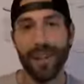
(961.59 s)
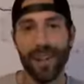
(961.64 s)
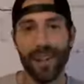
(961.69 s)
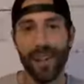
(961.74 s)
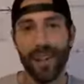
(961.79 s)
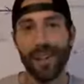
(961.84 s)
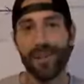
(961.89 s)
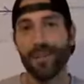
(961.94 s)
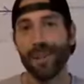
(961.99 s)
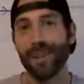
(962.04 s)
at
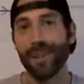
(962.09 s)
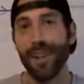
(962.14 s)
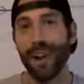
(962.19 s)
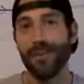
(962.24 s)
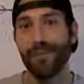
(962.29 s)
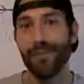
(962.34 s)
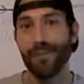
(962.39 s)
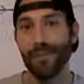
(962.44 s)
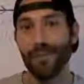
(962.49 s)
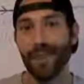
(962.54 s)
Cape
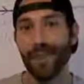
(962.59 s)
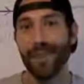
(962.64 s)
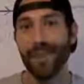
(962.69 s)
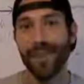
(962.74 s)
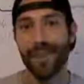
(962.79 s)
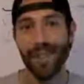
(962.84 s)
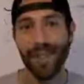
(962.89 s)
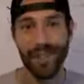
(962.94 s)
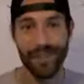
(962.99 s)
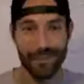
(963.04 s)
Canaveral
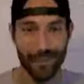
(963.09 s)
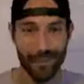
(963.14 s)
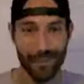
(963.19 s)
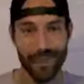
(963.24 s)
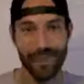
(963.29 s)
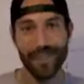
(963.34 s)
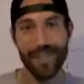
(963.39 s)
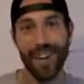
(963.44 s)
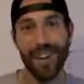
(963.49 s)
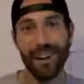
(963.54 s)
is
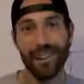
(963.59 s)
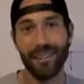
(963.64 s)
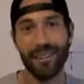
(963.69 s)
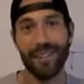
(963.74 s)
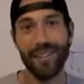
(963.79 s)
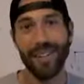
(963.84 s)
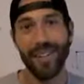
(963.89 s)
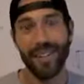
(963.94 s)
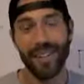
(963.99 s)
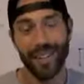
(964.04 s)

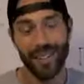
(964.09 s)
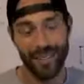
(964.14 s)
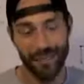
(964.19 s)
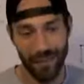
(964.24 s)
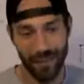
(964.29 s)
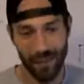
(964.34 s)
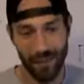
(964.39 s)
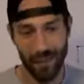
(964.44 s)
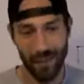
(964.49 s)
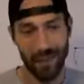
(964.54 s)
north-south.
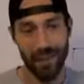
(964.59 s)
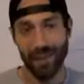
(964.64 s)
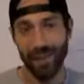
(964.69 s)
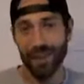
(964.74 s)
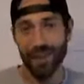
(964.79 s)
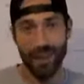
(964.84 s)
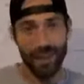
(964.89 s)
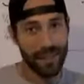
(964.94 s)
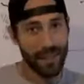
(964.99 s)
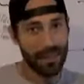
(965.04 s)
The north
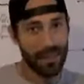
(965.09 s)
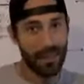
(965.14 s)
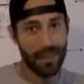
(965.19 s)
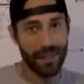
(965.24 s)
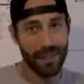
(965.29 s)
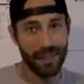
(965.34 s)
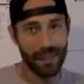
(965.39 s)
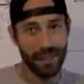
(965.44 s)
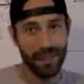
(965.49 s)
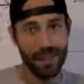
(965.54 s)
end actually
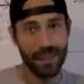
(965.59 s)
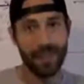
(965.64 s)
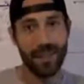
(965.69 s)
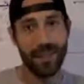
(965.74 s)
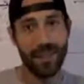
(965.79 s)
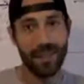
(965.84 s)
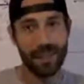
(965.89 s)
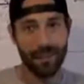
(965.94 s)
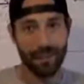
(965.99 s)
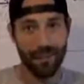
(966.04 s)
points a little
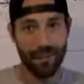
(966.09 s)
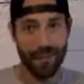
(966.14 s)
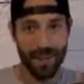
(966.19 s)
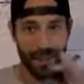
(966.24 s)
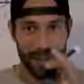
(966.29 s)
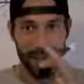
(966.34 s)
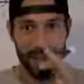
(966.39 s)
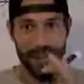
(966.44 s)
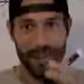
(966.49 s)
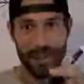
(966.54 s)
bit to the
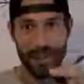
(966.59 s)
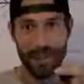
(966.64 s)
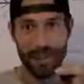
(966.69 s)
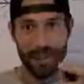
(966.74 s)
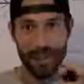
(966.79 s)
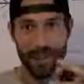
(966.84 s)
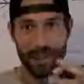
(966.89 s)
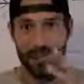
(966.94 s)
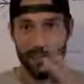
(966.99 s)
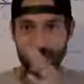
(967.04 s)
west,
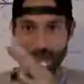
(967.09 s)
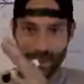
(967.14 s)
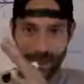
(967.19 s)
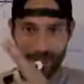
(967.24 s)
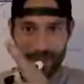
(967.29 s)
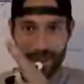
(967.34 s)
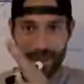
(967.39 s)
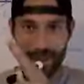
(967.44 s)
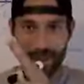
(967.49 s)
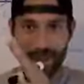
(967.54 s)

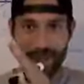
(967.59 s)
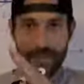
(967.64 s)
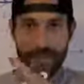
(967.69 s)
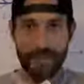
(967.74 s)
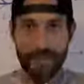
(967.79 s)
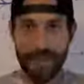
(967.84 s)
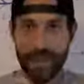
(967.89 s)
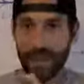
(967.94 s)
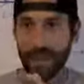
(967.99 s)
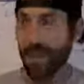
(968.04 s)
this way.
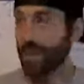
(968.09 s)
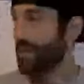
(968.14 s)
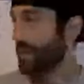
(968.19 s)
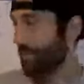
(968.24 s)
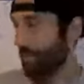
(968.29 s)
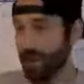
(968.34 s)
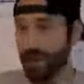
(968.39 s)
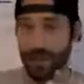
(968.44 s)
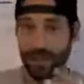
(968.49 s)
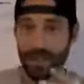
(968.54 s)

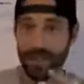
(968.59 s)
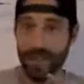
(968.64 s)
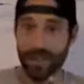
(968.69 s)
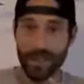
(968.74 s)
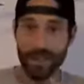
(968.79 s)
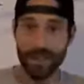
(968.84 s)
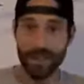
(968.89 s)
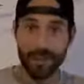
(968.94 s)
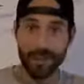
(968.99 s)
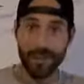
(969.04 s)
Actually, west is
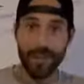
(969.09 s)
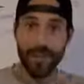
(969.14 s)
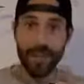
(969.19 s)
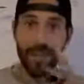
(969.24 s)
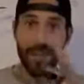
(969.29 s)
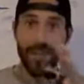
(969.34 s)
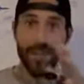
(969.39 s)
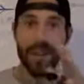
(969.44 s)
actually this way.